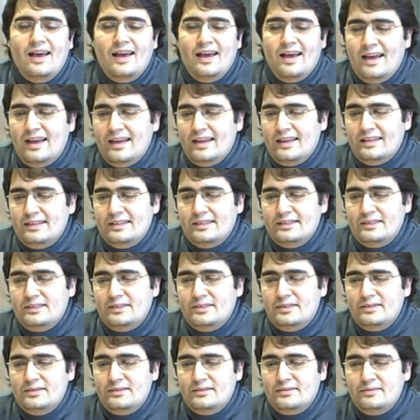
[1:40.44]
and
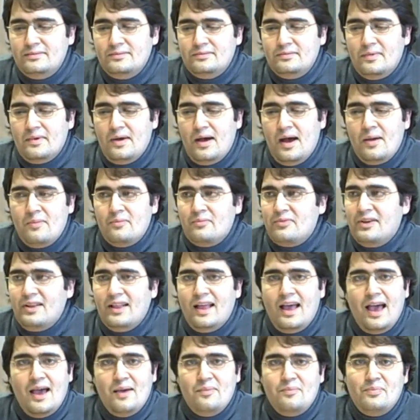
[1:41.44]
I'm
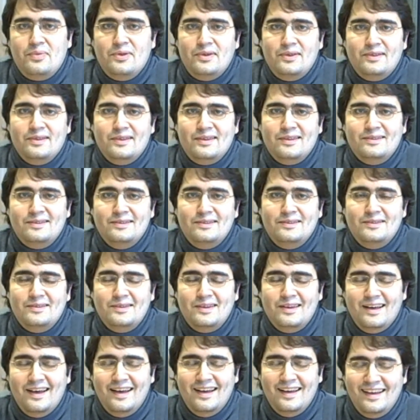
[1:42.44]
really happy that
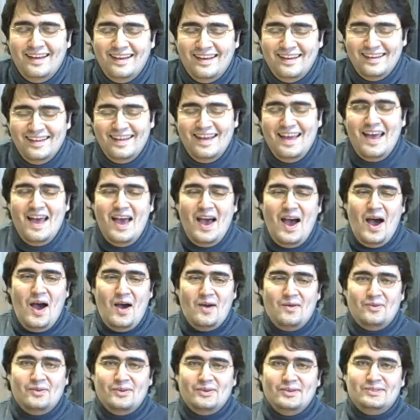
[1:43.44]

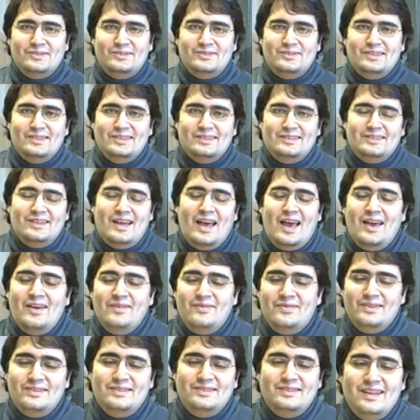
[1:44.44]
I was in
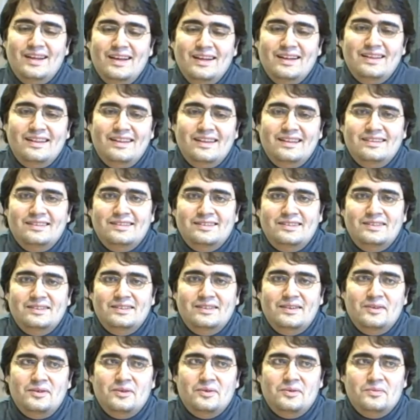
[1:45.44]
AFSL,
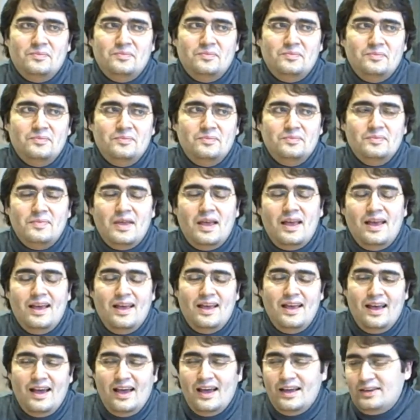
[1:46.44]

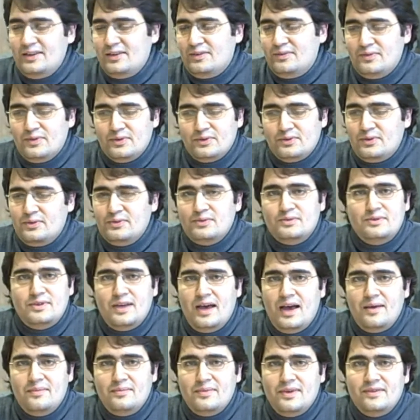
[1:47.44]
and it was good
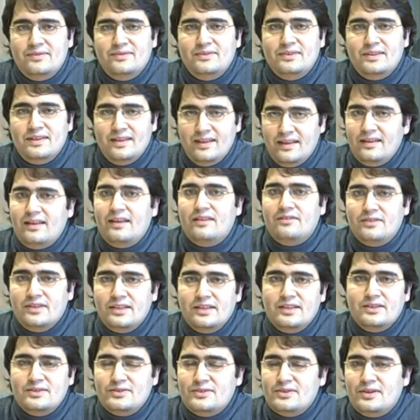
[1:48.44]
time, definitely, and I
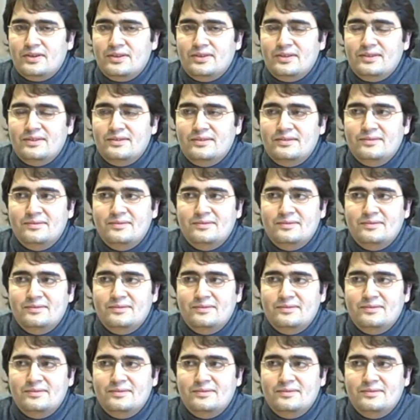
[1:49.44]
really enjoyed it.